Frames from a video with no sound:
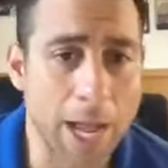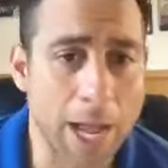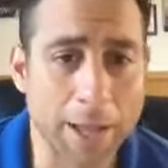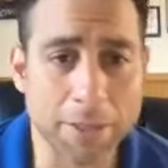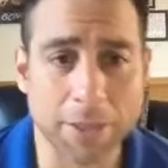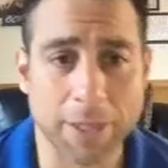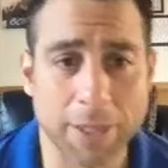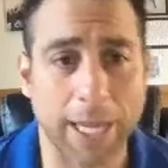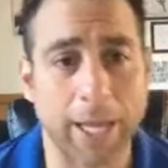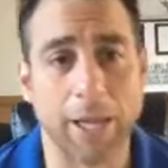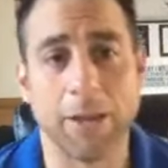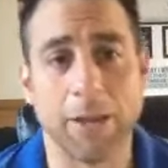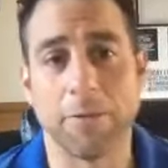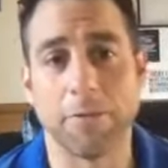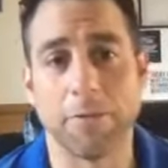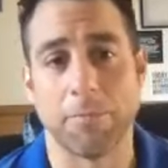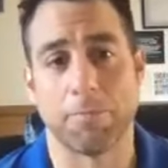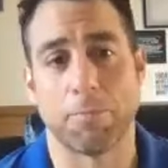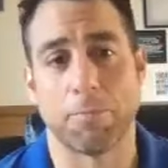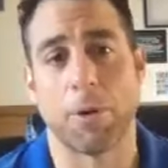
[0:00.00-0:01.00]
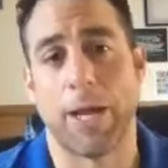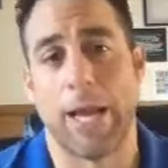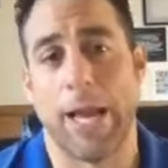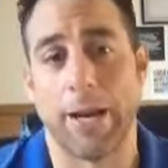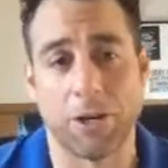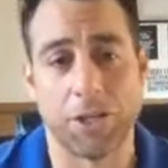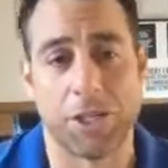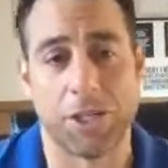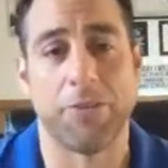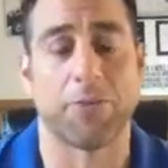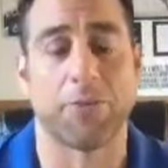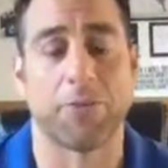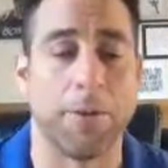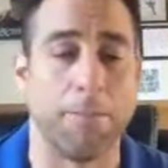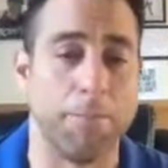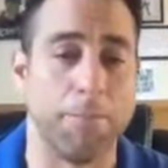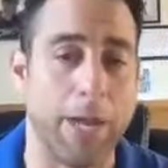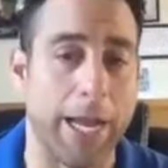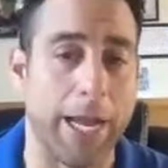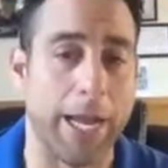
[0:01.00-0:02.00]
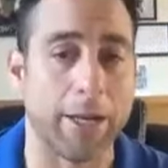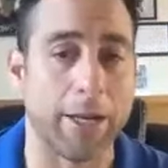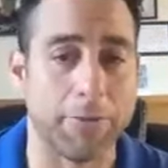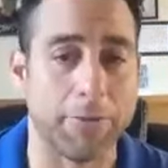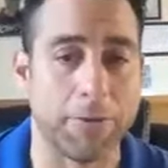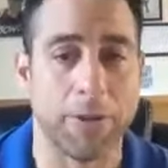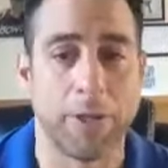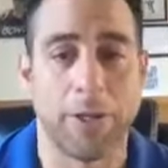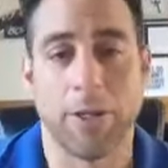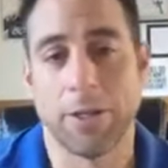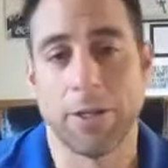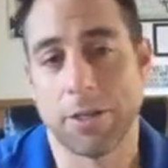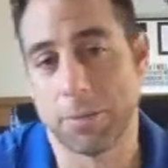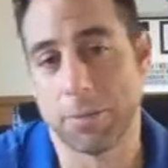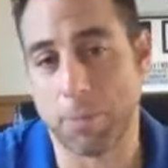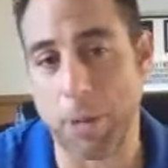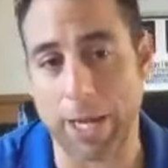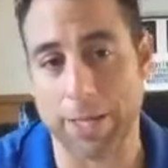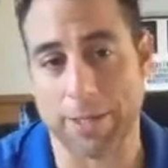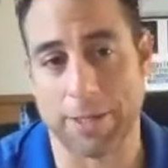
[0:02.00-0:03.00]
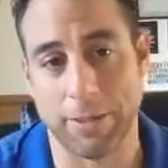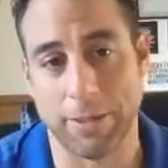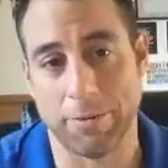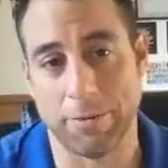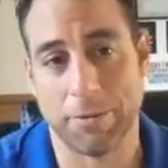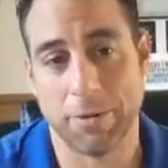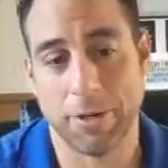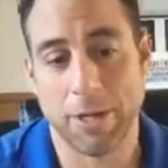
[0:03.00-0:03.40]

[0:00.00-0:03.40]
Taking energy from negative to positive